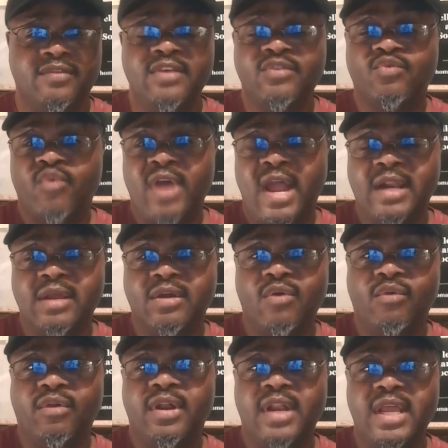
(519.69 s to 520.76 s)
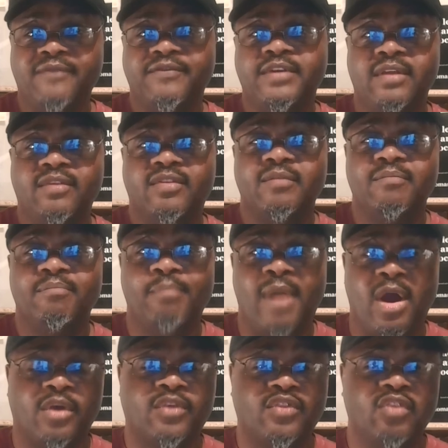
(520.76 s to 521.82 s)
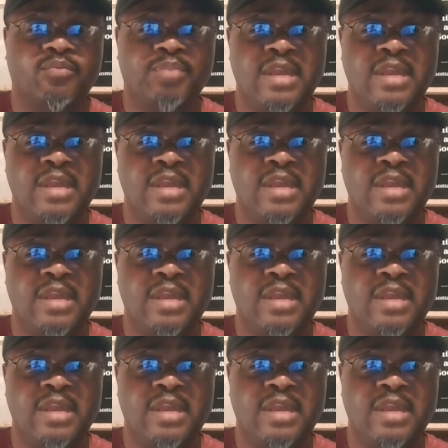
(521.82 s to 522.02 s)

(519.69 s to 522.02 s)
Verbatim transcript: these radical leftist Marxist